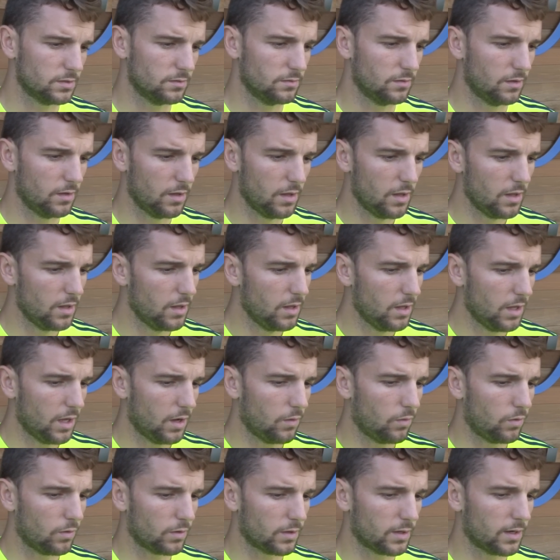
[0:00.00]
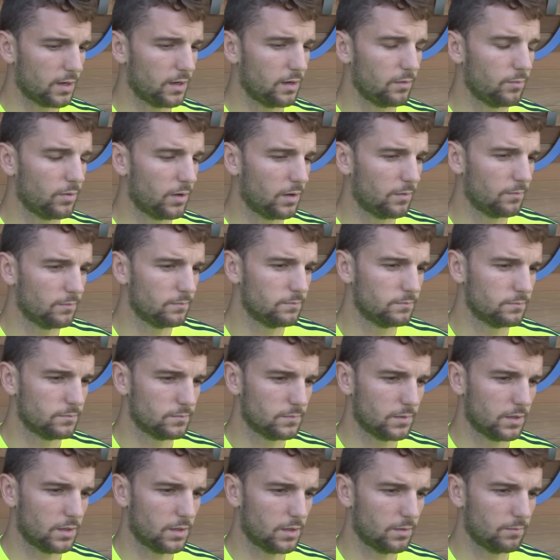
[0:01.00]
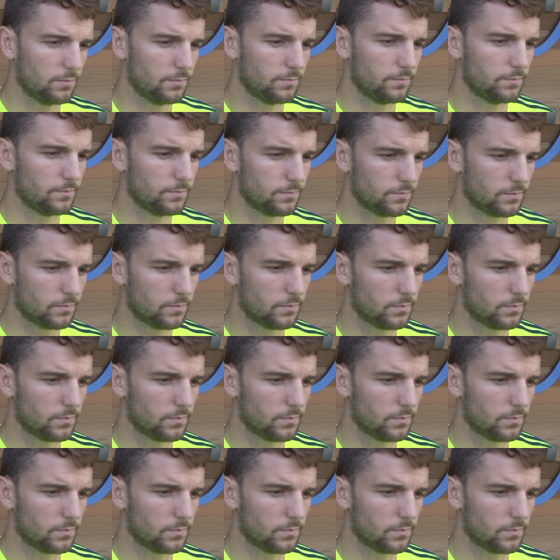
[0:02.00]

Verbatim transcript: I won't get any, but I'm